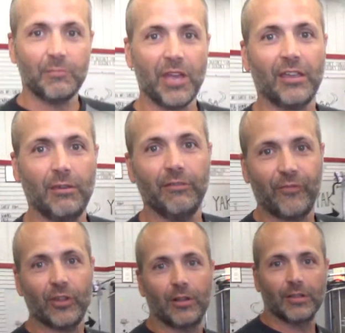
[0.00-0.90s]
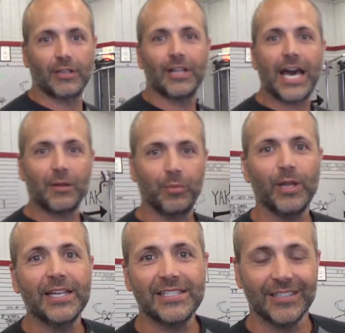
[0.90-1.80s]
that make you feel a little out of
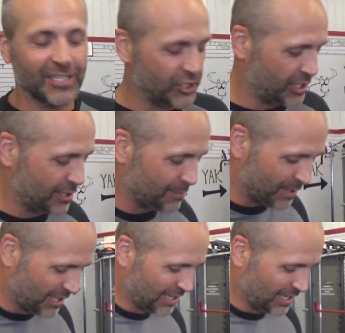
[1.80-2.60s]
place in the gym.